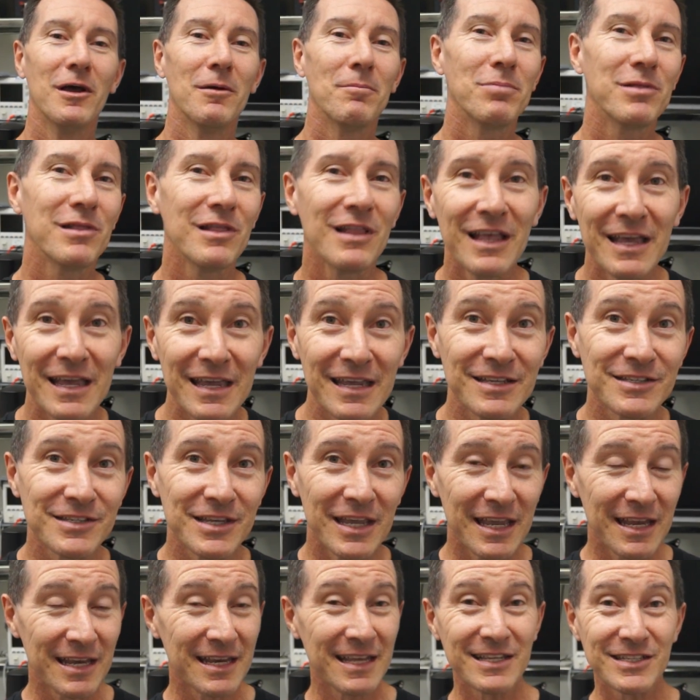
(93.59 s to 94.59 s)
Please,
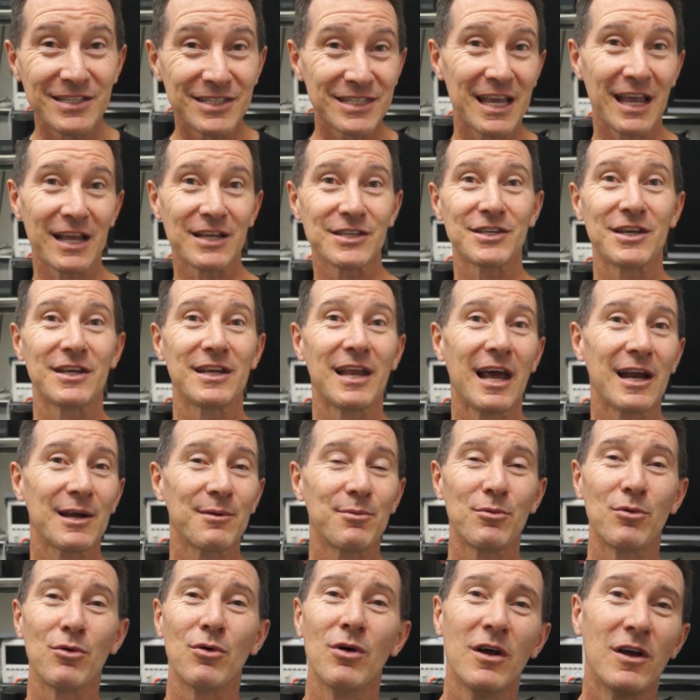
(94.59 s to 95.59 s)
it is tax
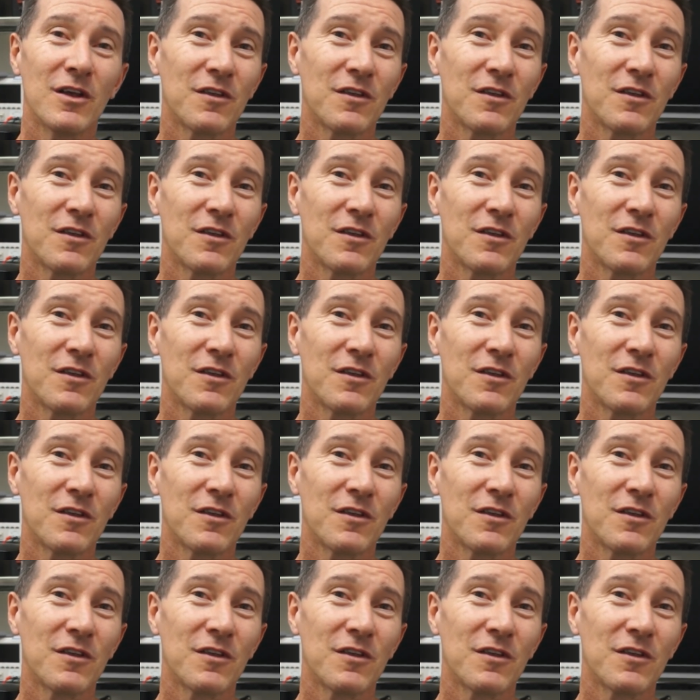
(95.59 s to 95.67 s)
deductible.